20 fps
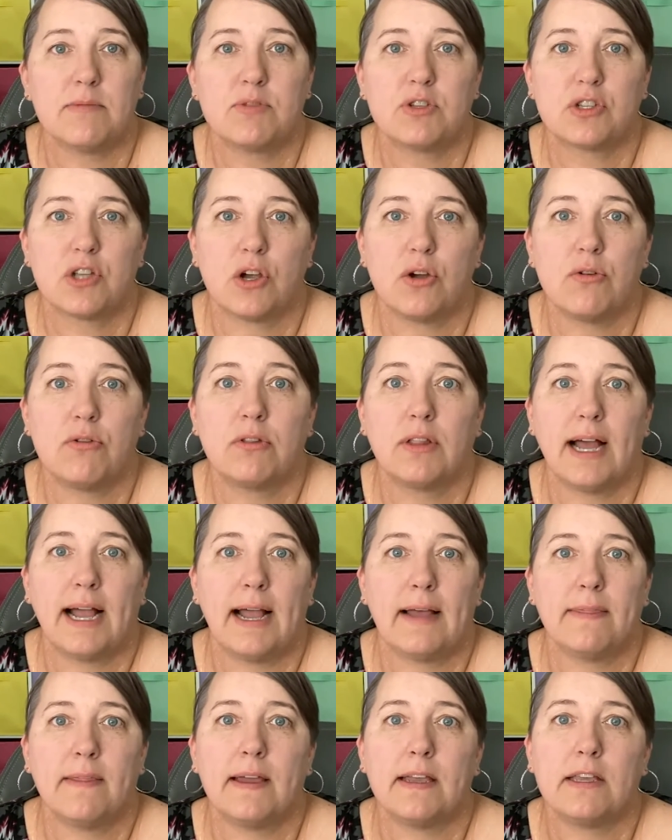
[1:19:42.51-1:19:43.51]
so
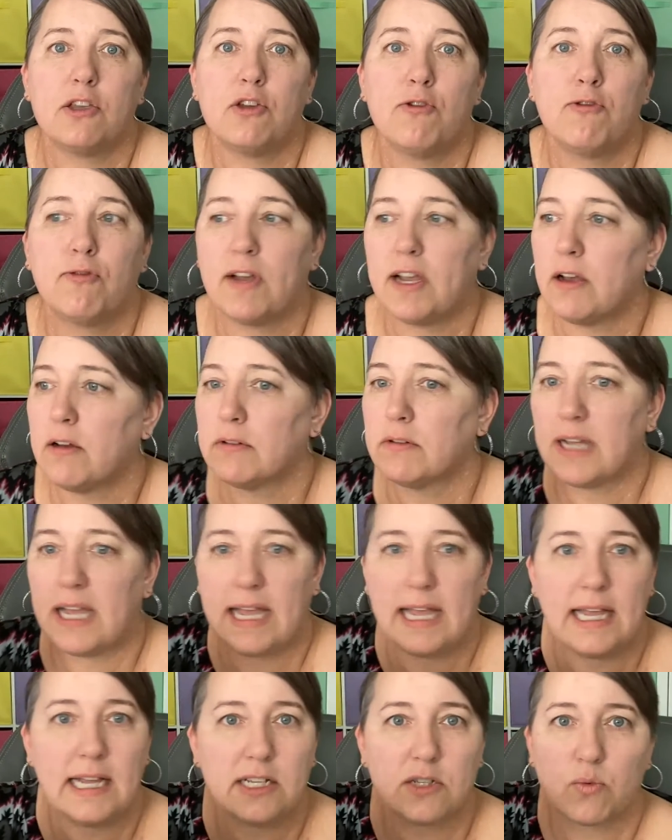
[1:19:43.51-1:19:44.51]
glad that you found
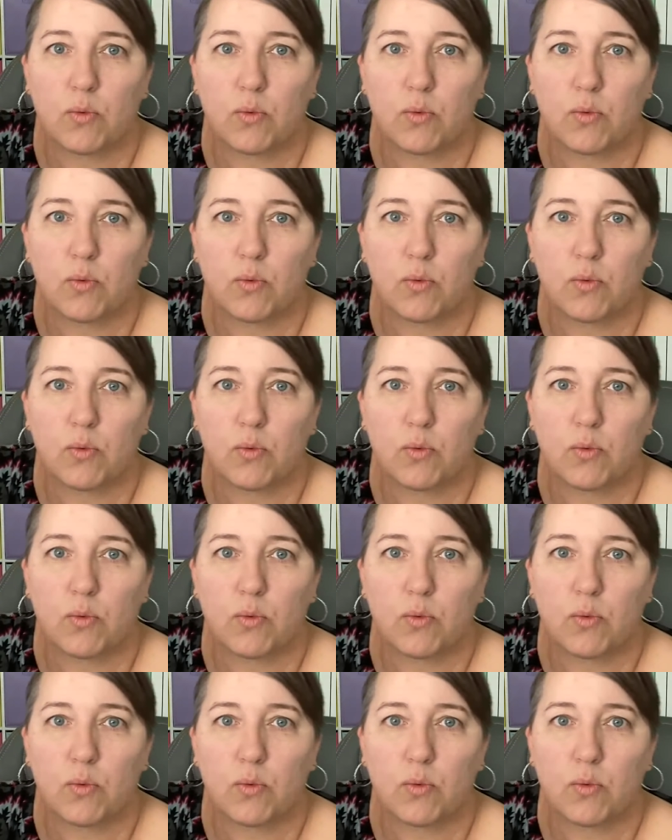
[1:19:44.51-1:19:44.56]
X,